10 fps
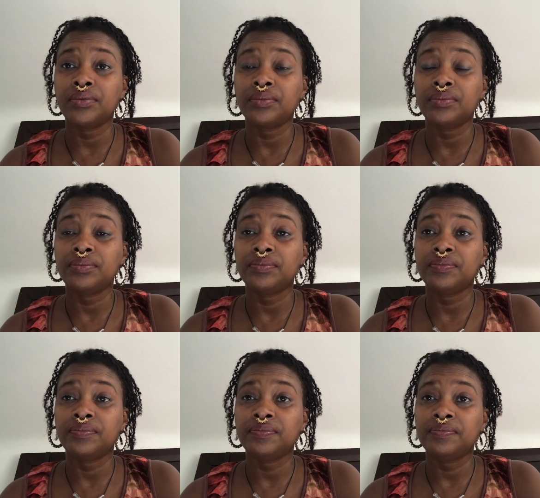
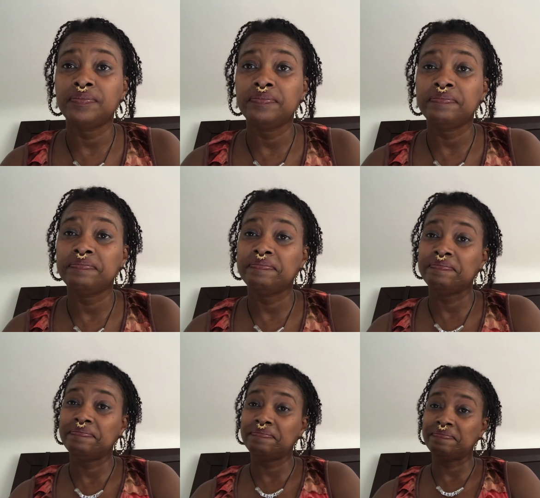
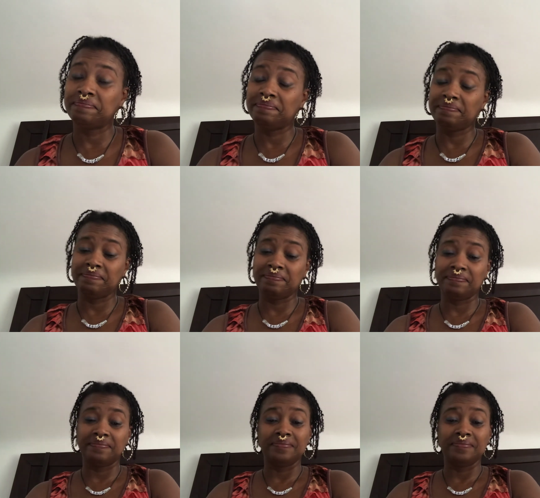Nothing is said.